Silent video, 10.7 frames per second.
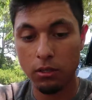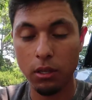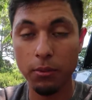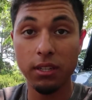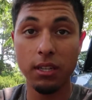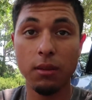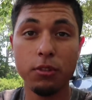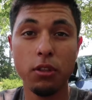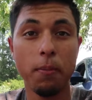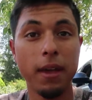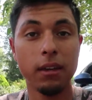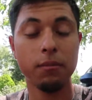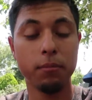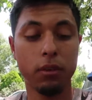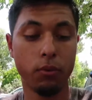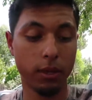So I'm gonna take them to the back, give
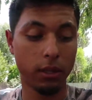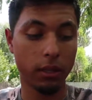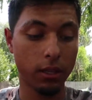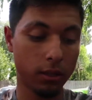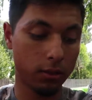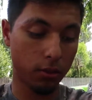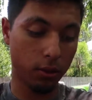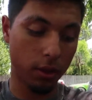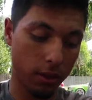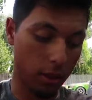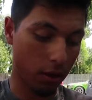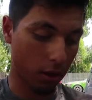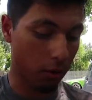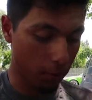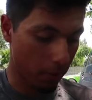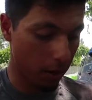them a quick clean, so then they look a
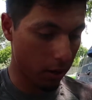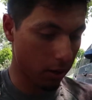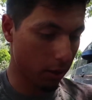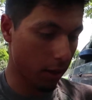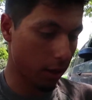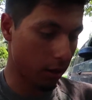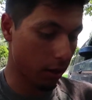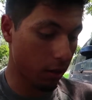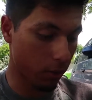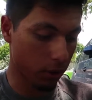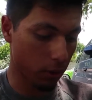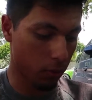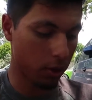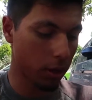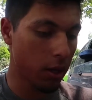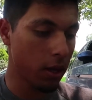little bit better than what they
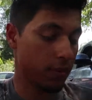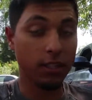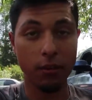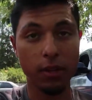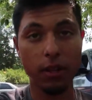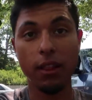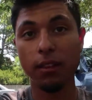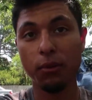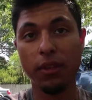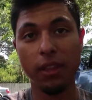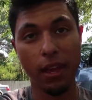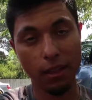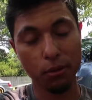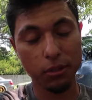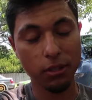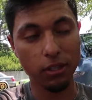would. Because I really like the way the
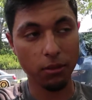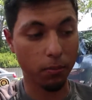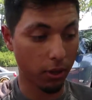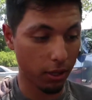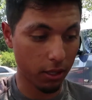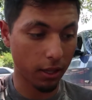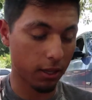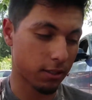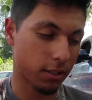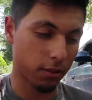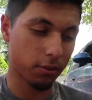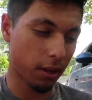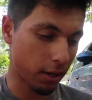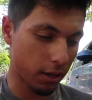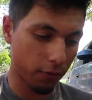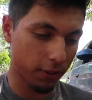halos looked, but like I said, I
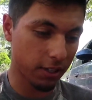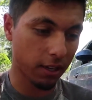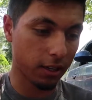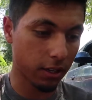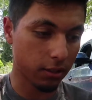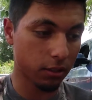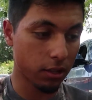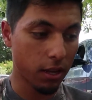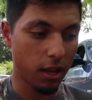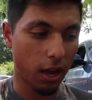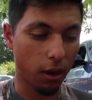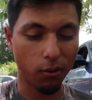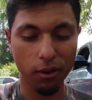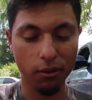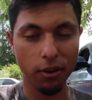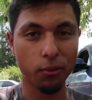need to fix that connector. I don't
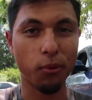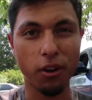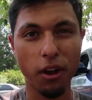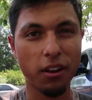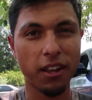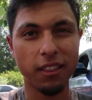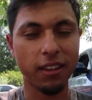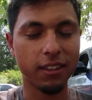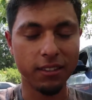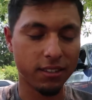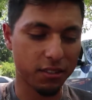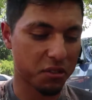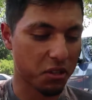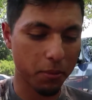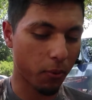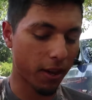wanna run one odd headlight because it's just
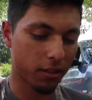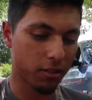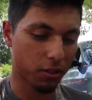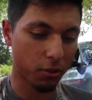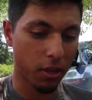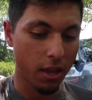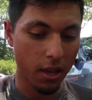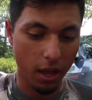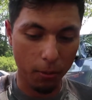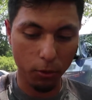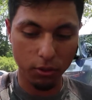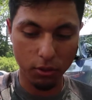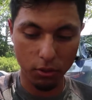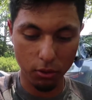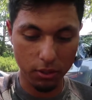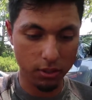gonna be whack. So I'm going to
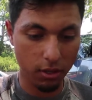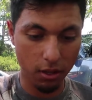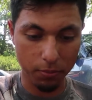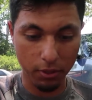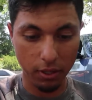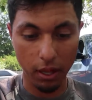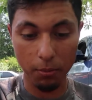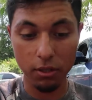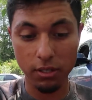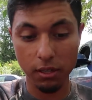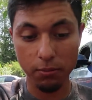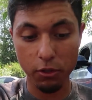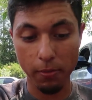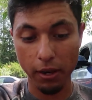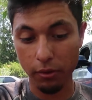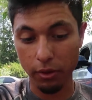throw these on, but I'm gonna take them to the
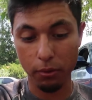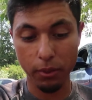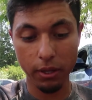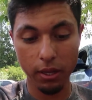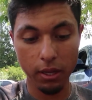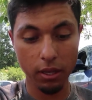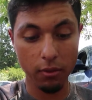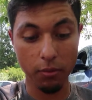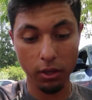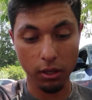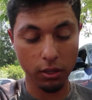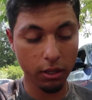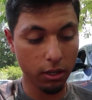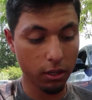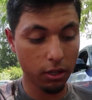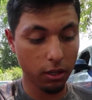back really quick, give them a good
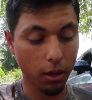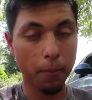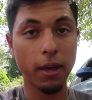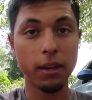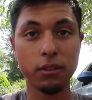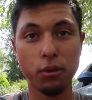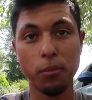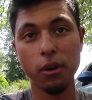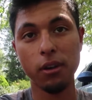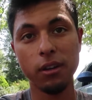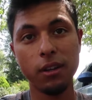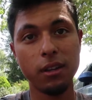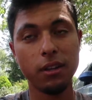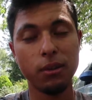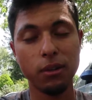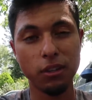clean, come back, throw them on.
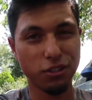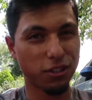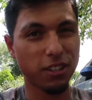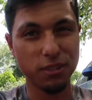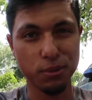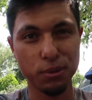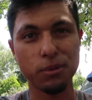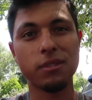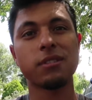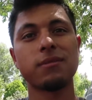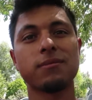I'll show you guys the results.